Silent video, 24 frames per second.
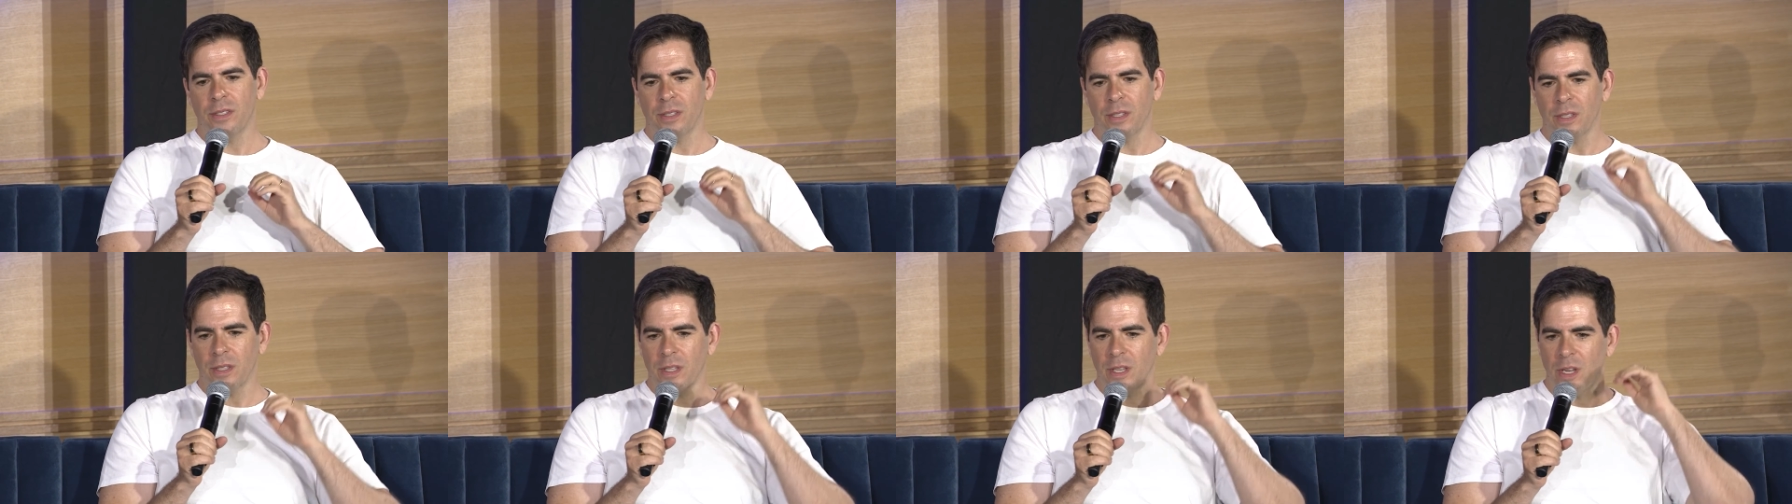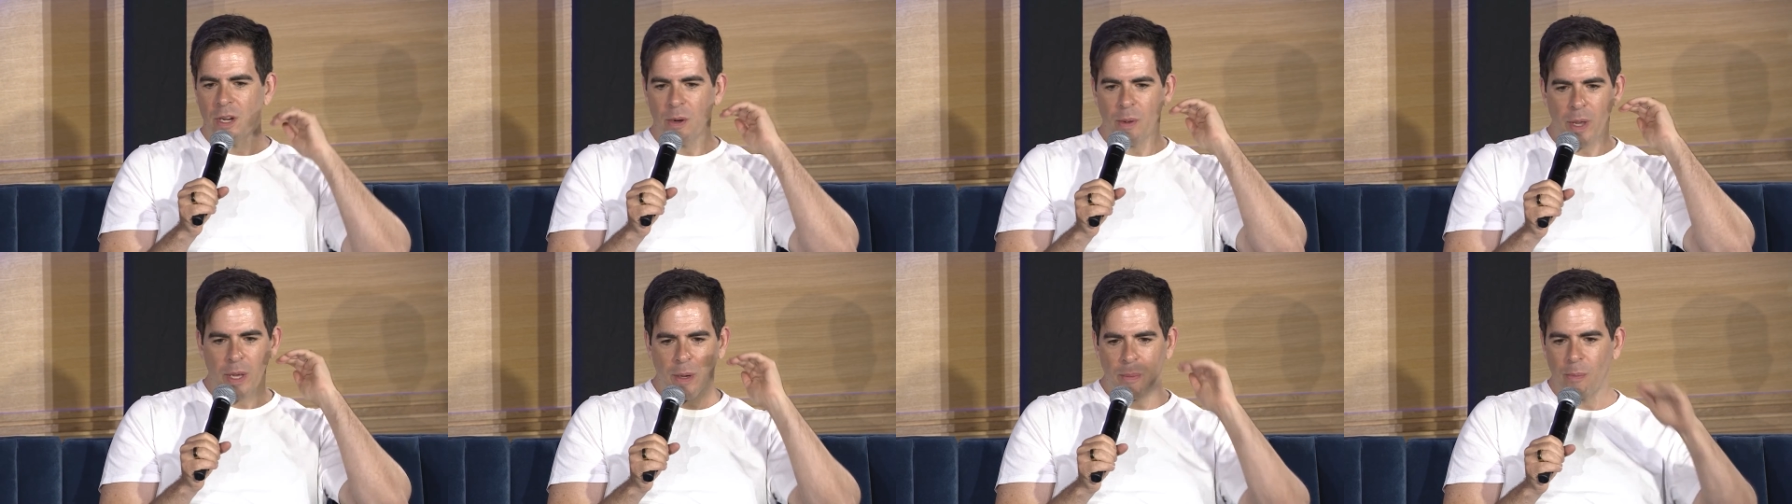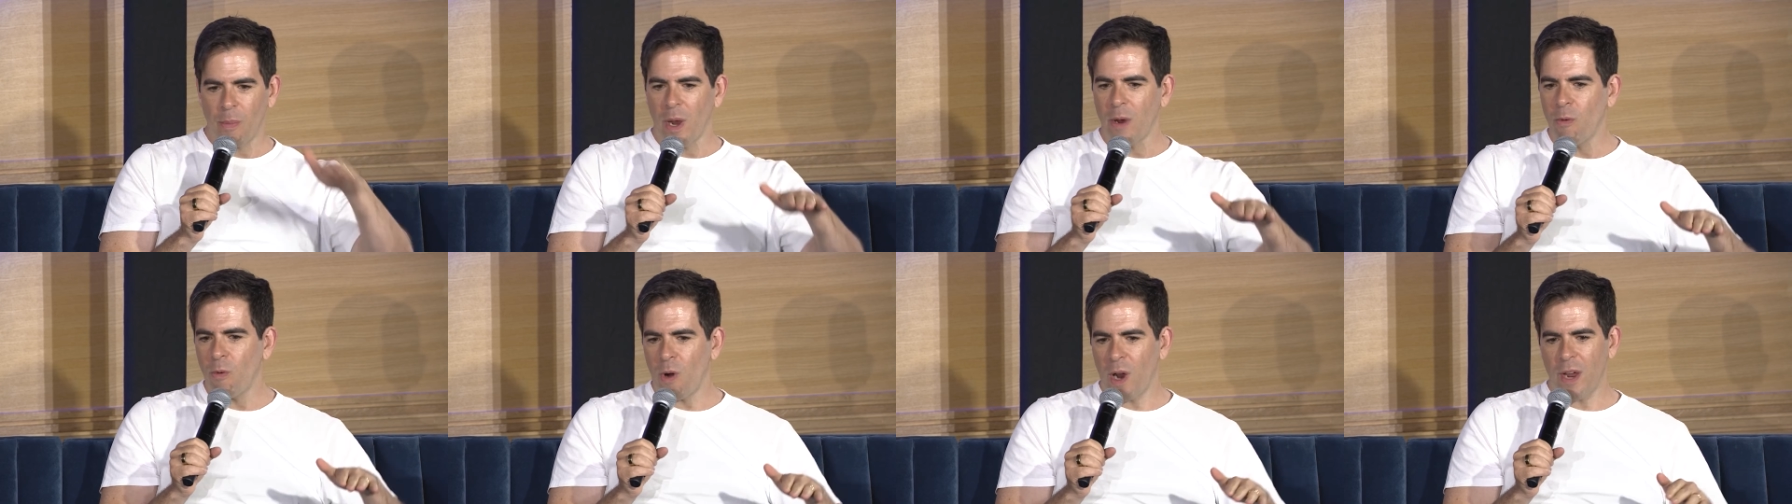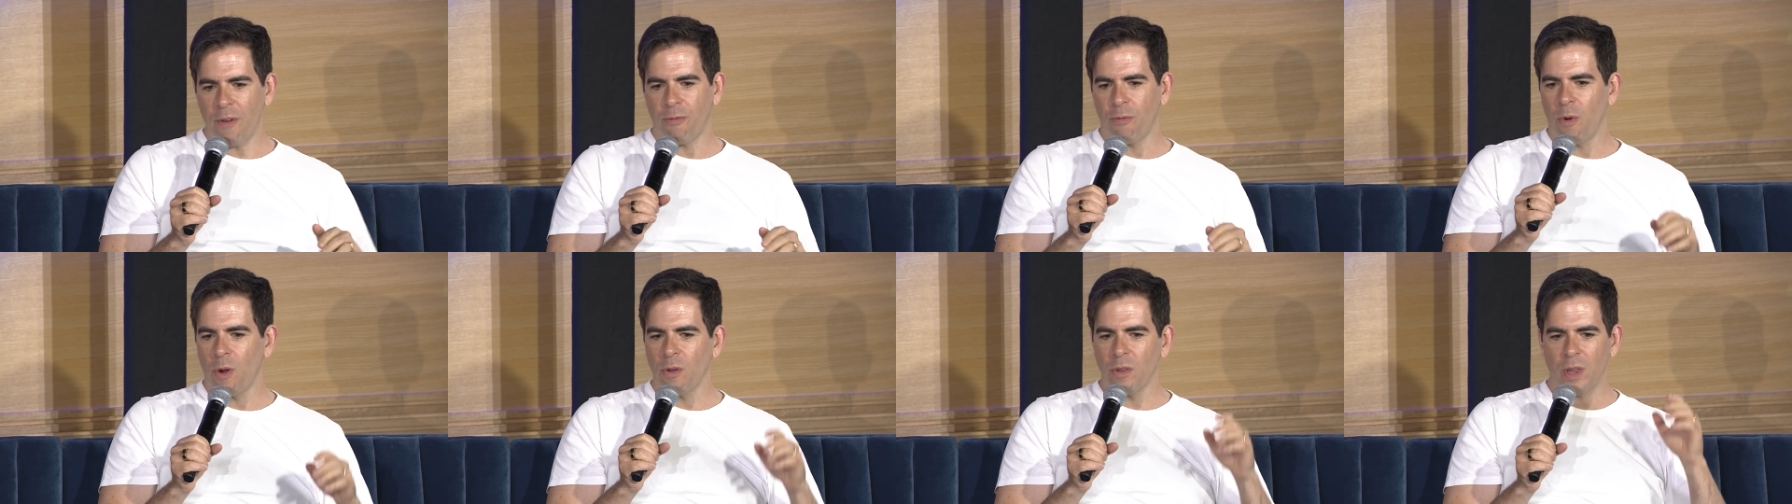like my
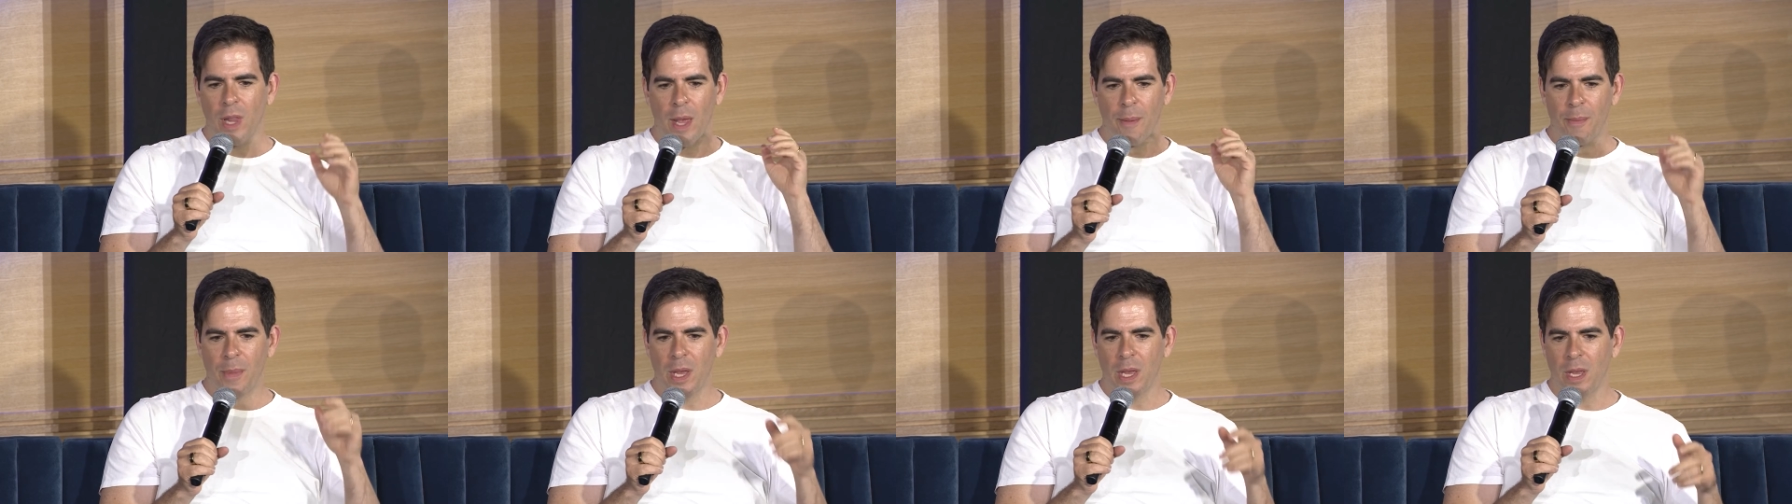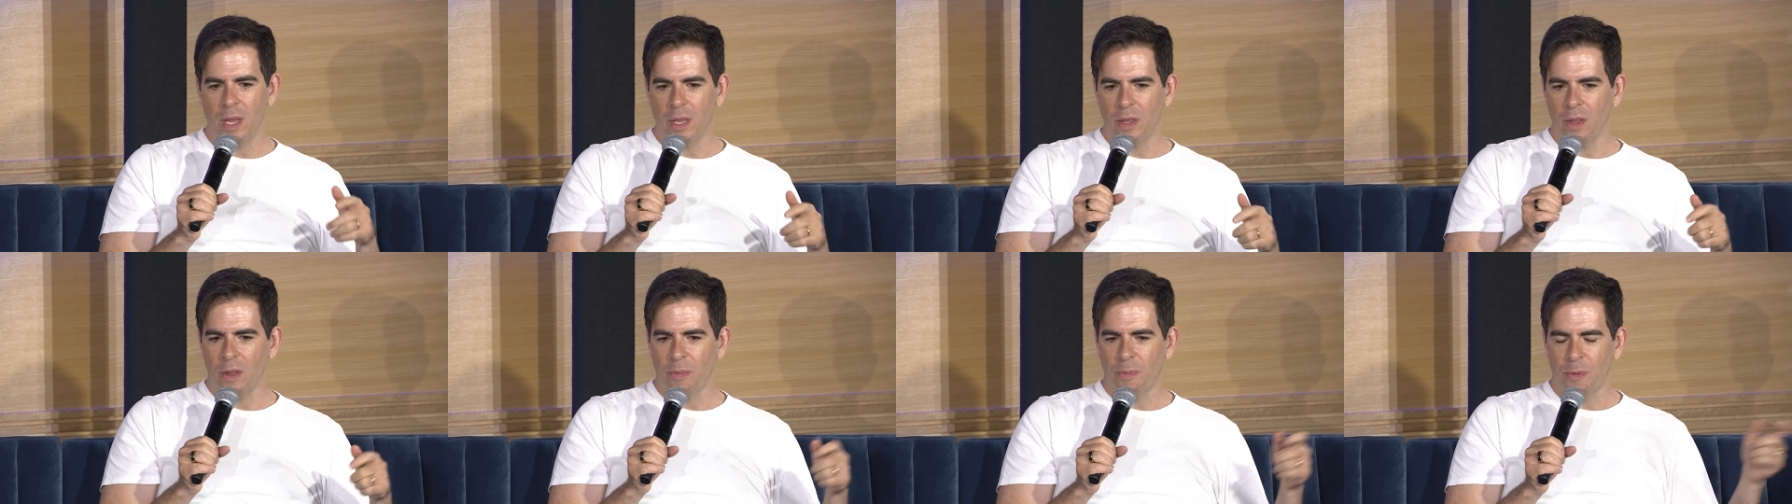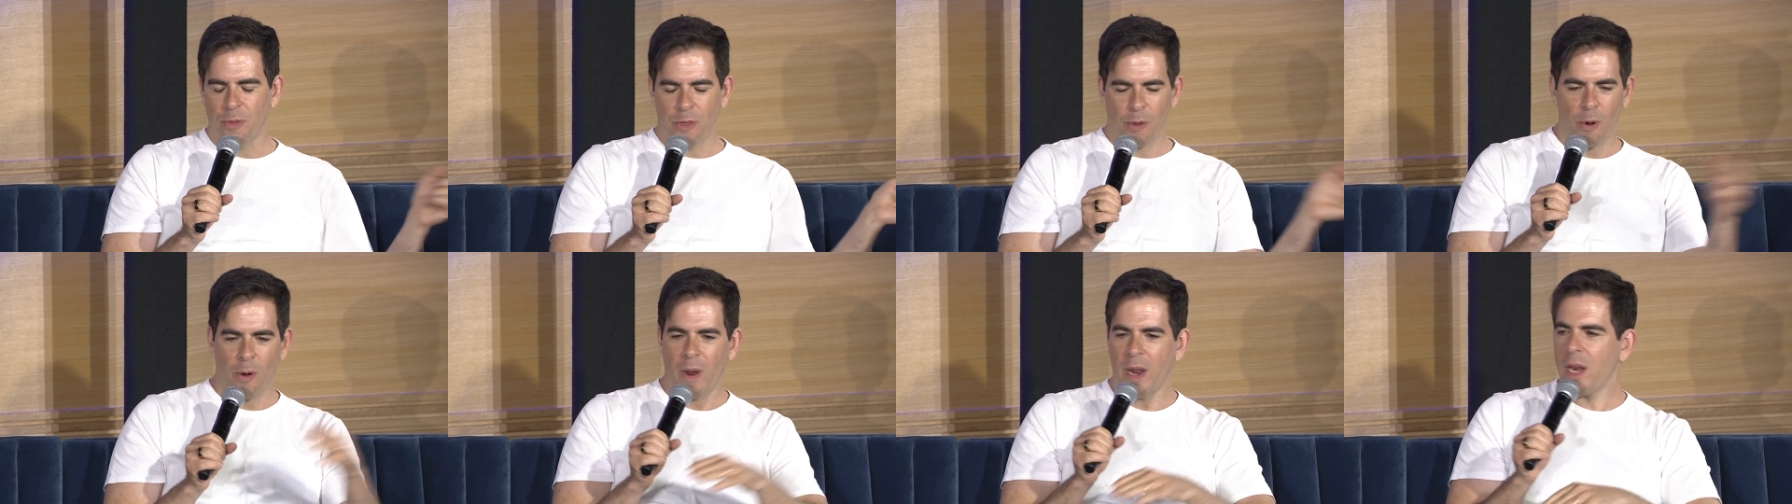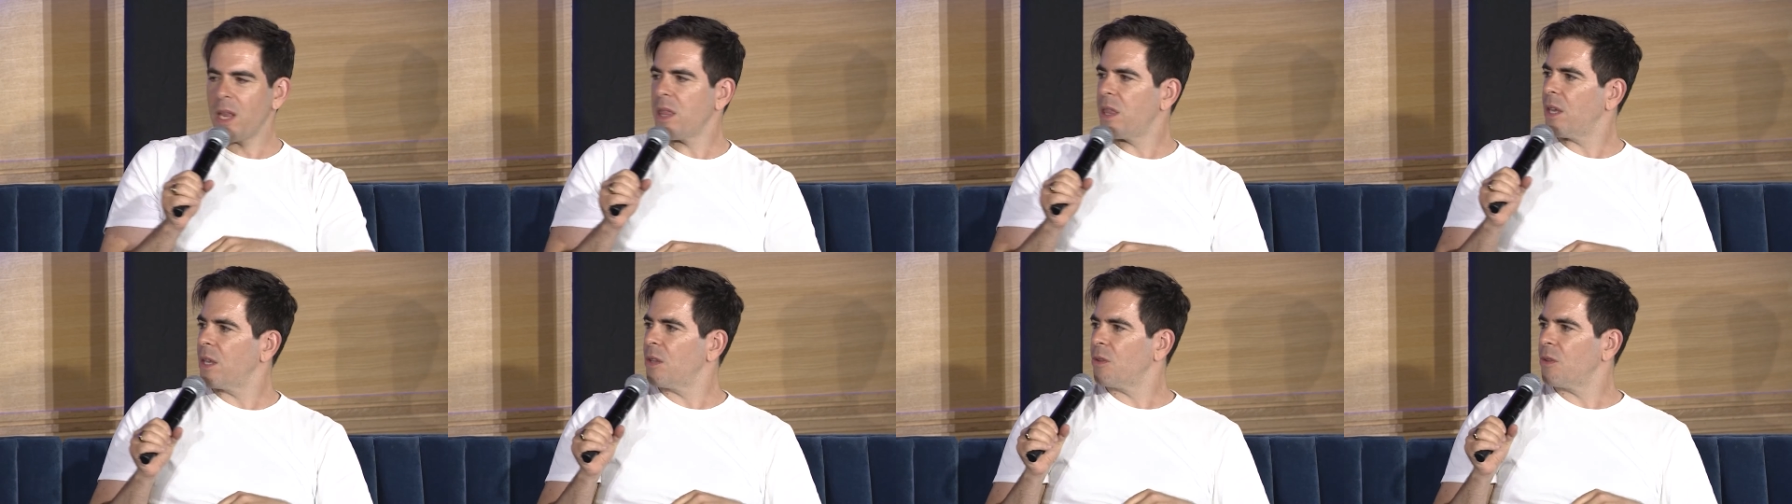wife won't let me throw anything